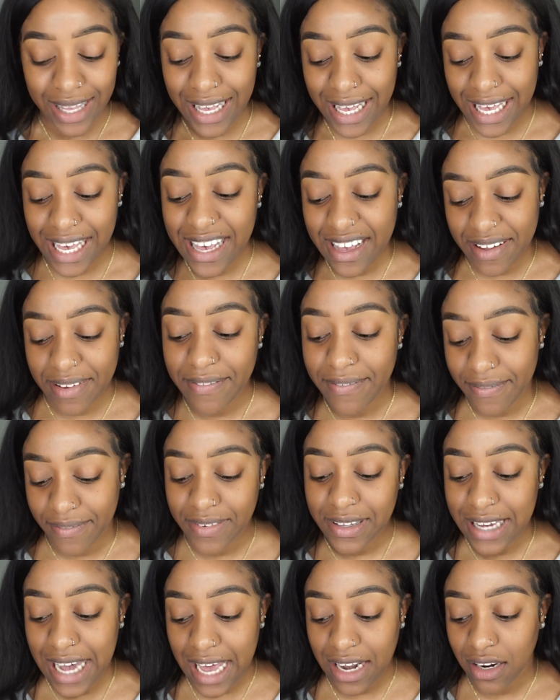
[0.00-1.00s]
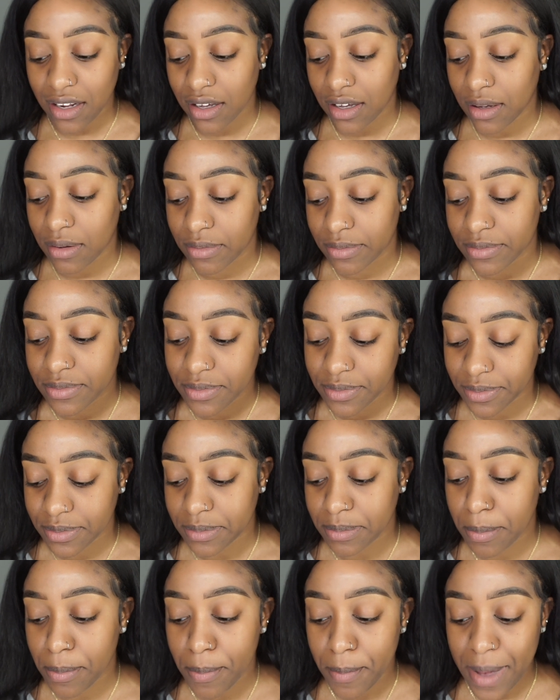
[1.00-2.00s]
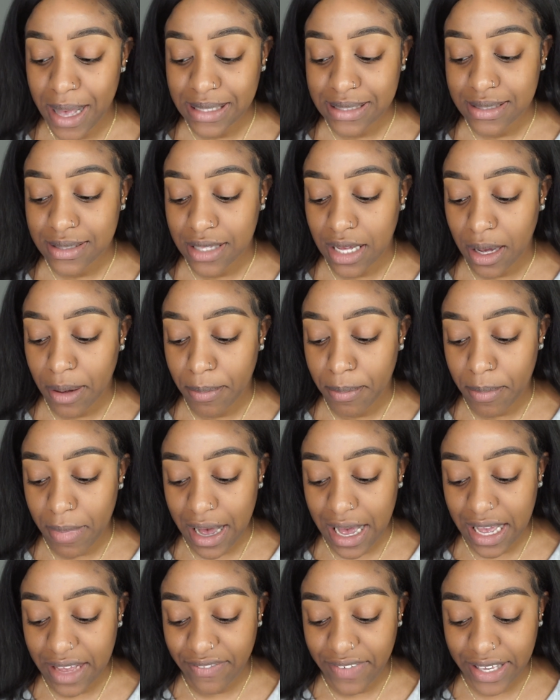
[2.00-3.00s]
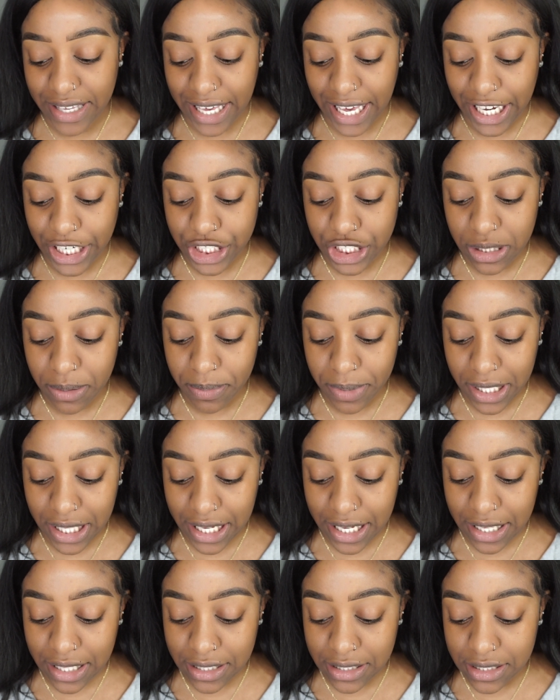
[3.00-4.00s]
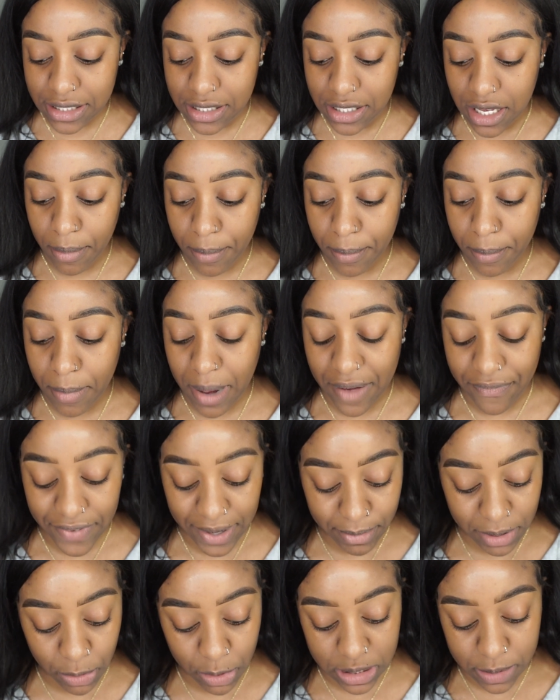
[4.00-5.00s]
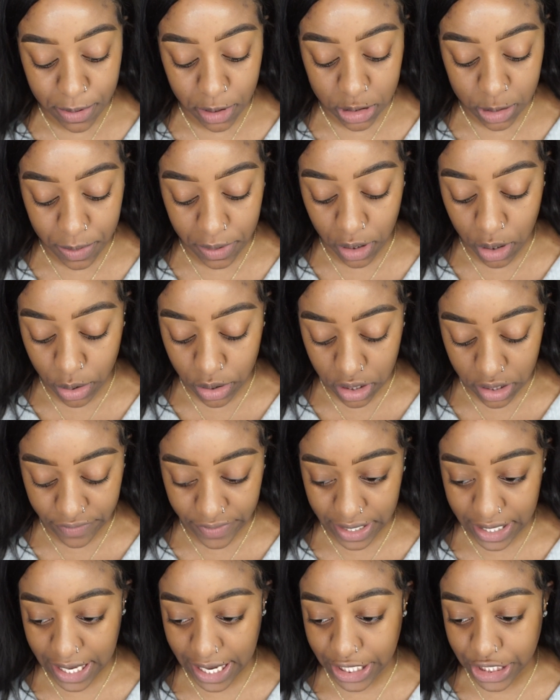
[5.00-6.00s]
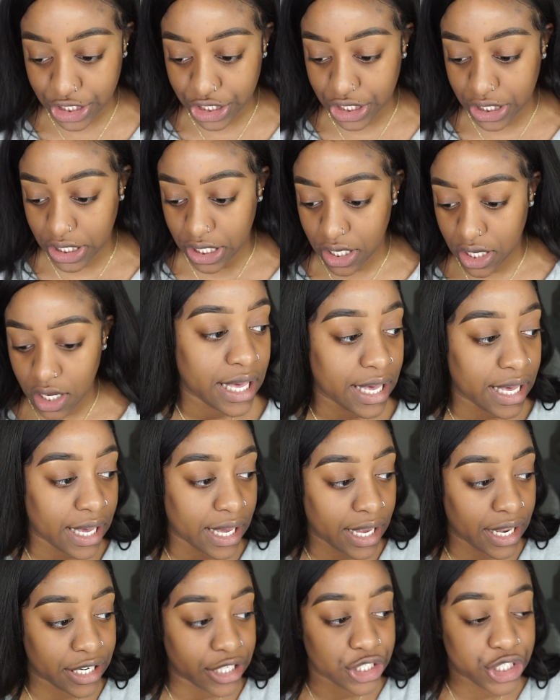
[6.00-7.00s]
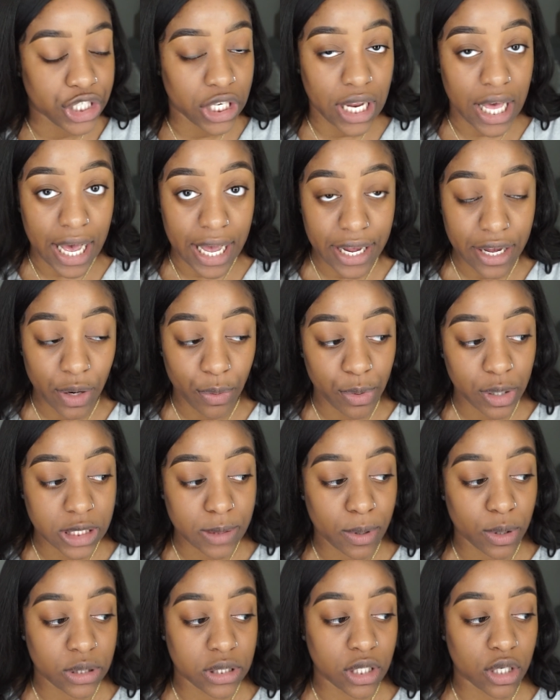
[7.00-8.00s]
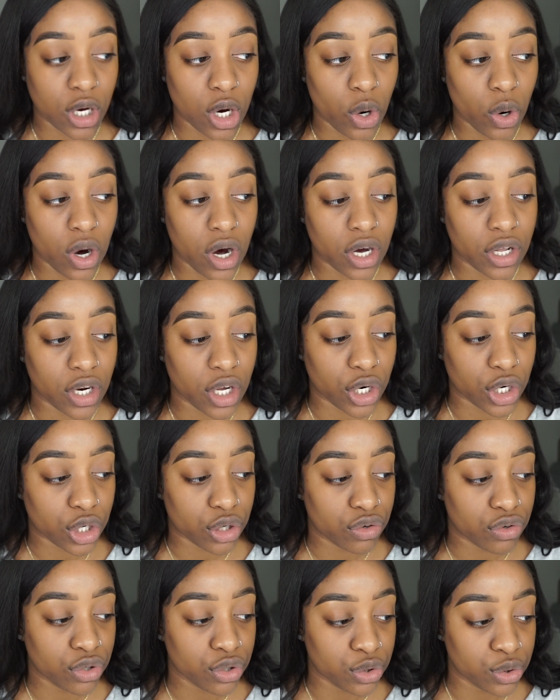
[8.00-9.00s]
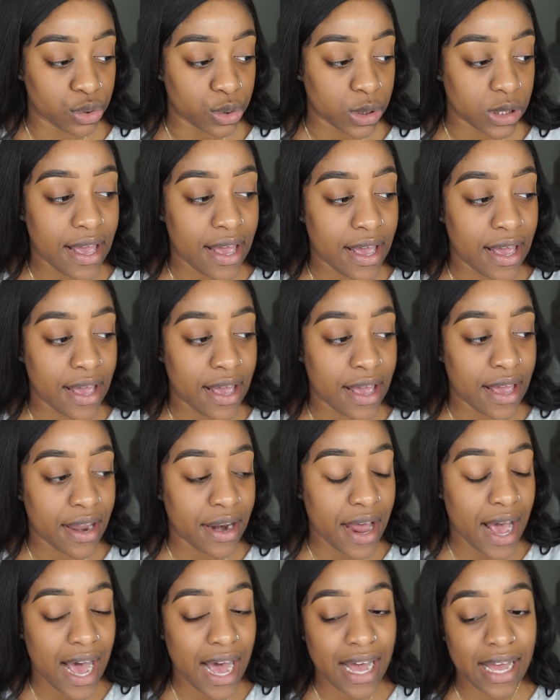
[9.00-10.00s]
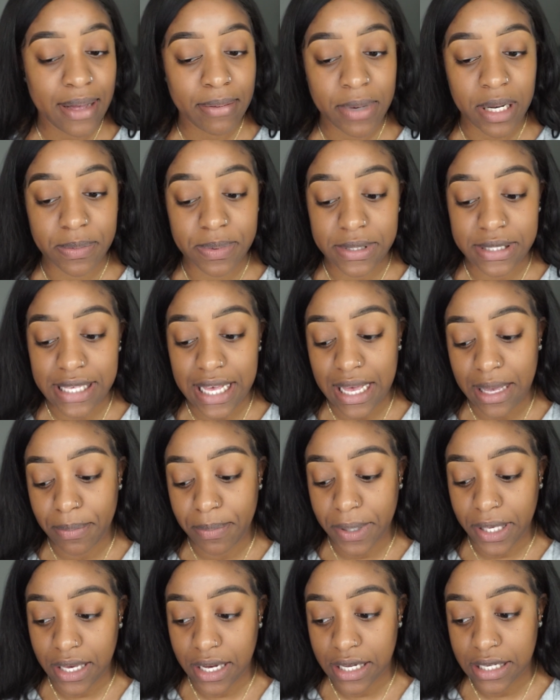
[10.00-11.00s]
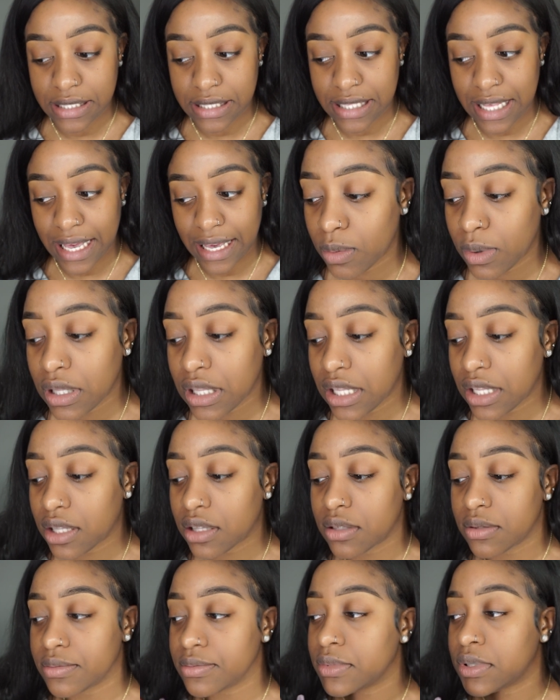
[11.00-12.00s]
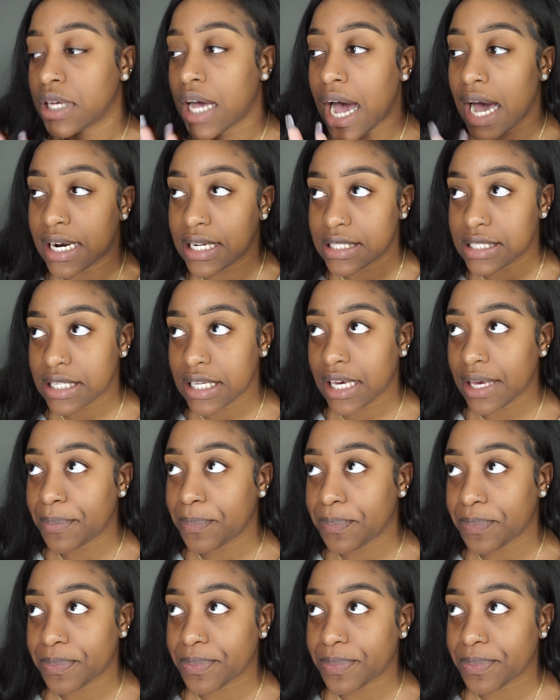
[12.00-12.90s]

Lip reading: it kind of messed up my vacation plans. My family was supposed to be going on a vacation in July. We were supposed to go on a cruise, and I'm upset because, like, well, honestly,